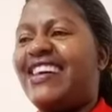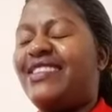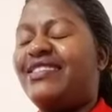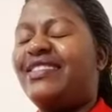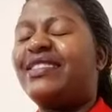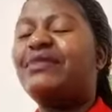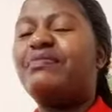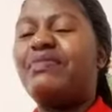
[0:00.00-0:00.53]

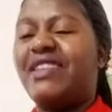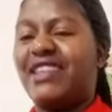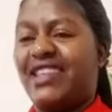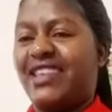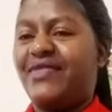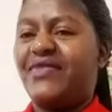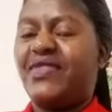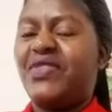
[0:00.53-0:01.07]
Just
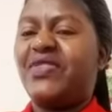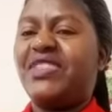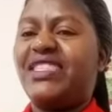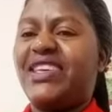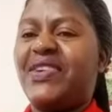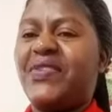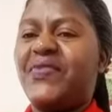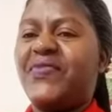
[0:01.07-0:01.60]
believe in
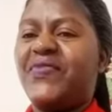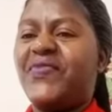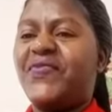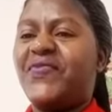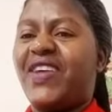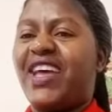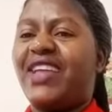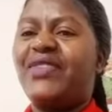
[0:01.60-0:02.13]
yourself.
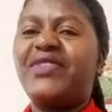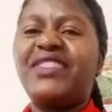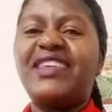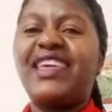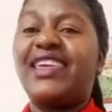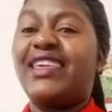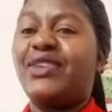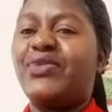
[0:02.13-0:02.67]
I don't think
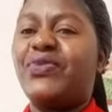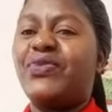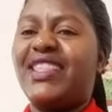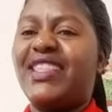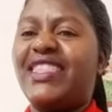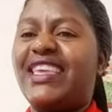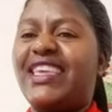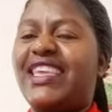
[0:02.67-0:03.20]
I can do one
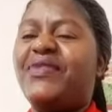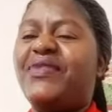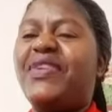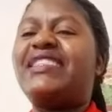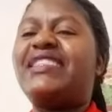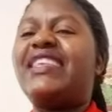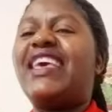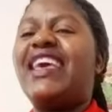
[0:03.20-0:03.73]
thing anyways.